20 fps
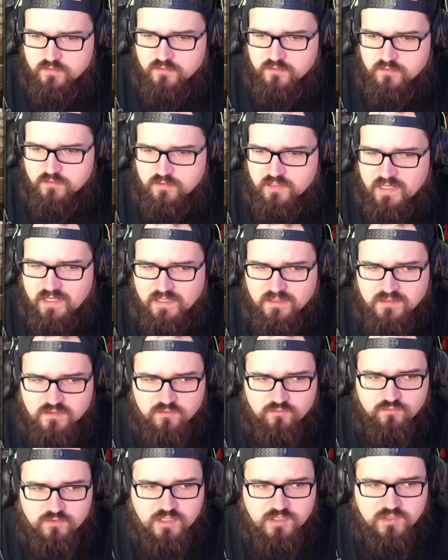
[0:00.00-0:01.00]
Tanks
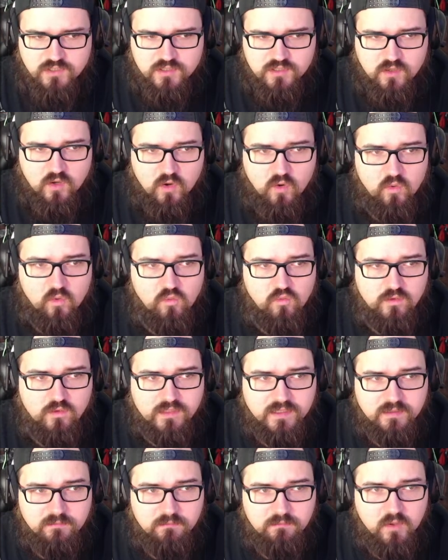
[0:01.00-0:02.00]
region.
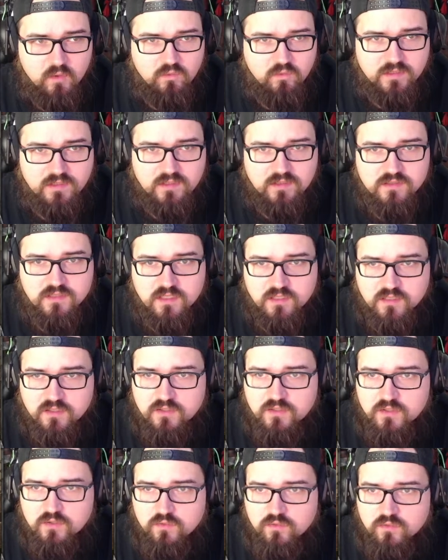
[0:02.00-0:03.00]
Holy moly, there's a
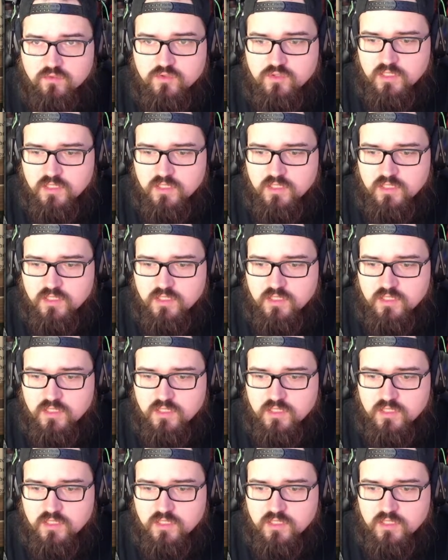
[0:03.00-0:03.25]
huge